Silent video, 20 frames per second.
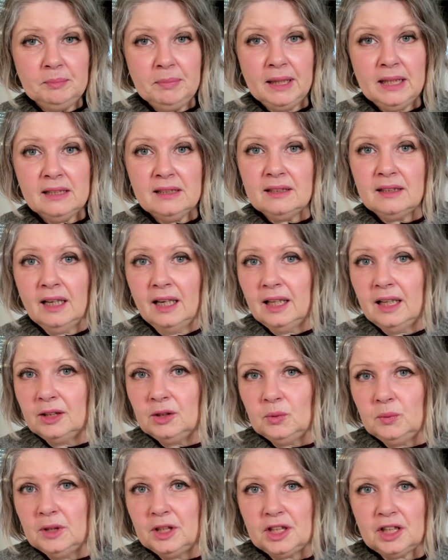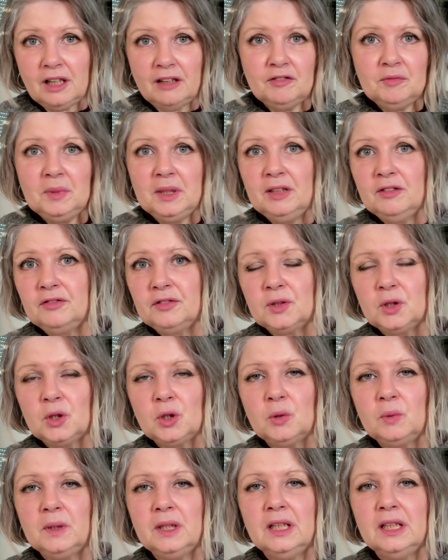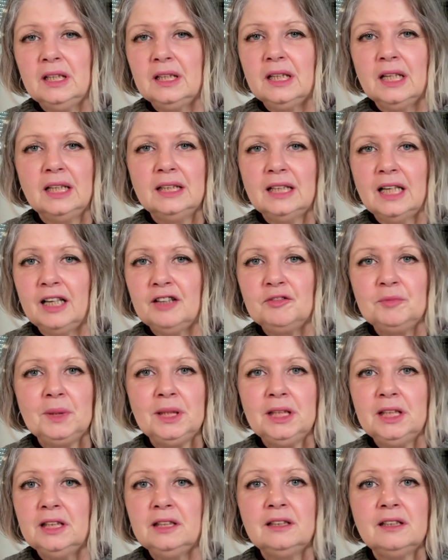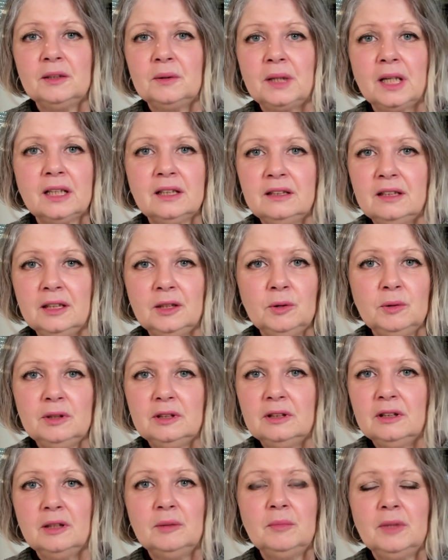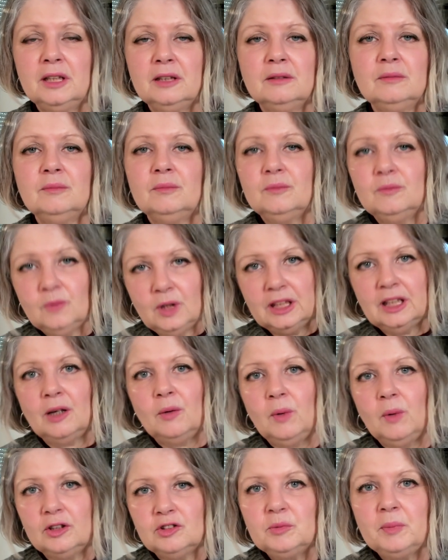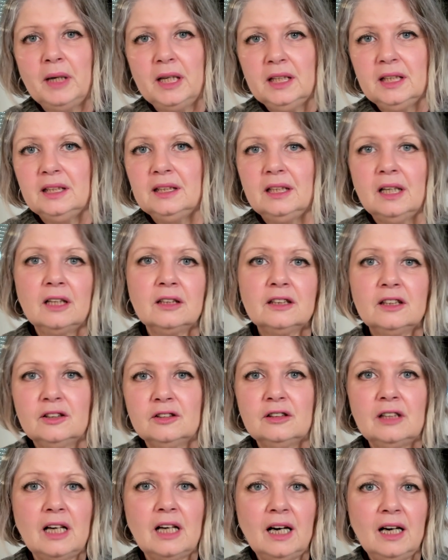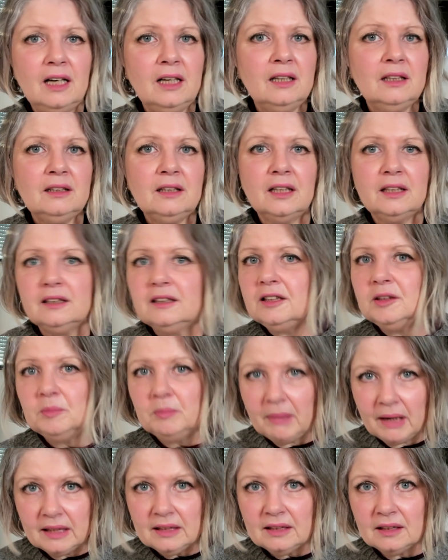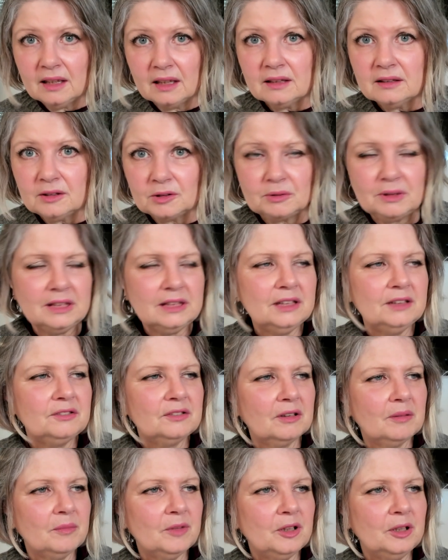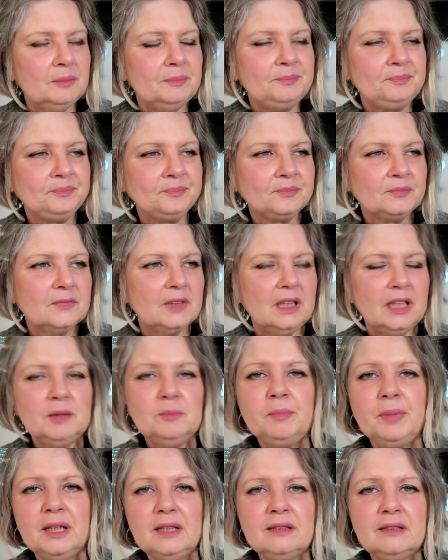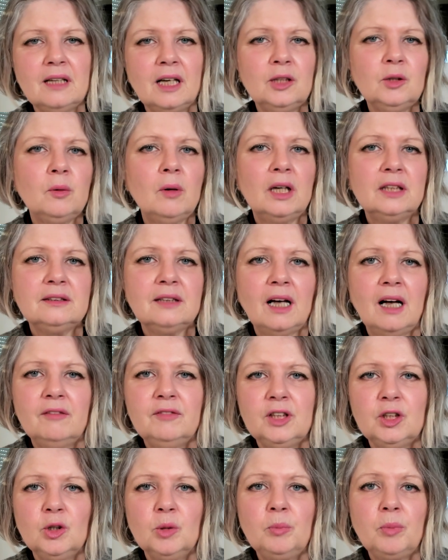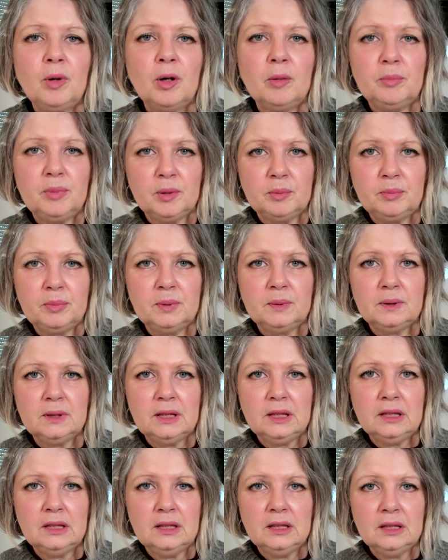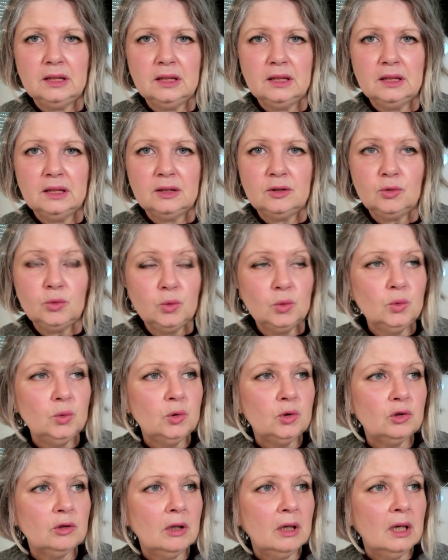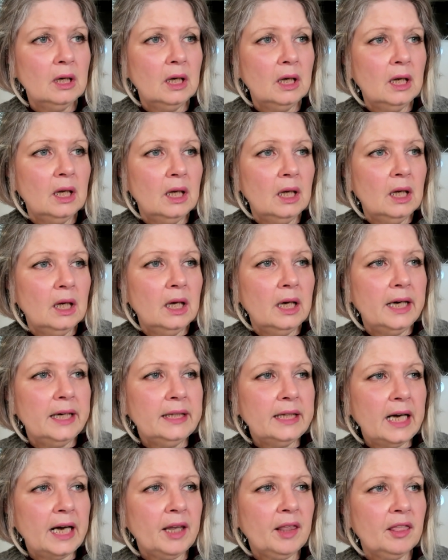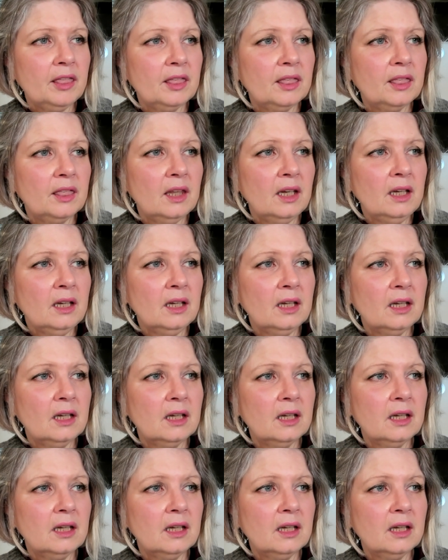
Paysanne, which I've been following and I've been interacting with them, and when I was buying yarn online, I did buy yarn already from them. Laine Paysanne was having a pop-up in Toulouse, and I think